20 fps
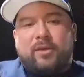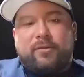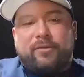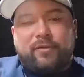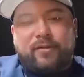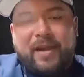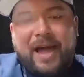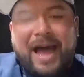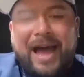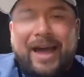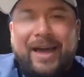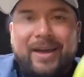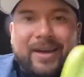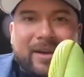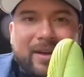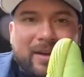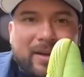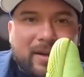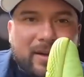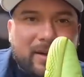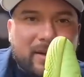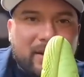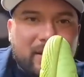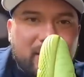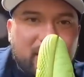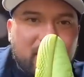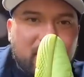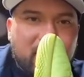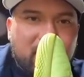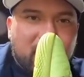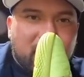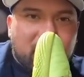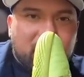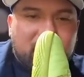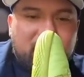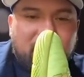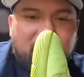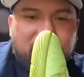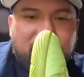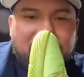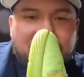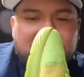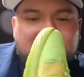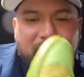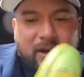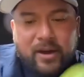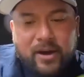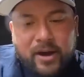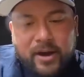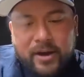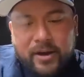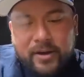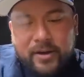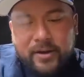Flat. See how flat they are?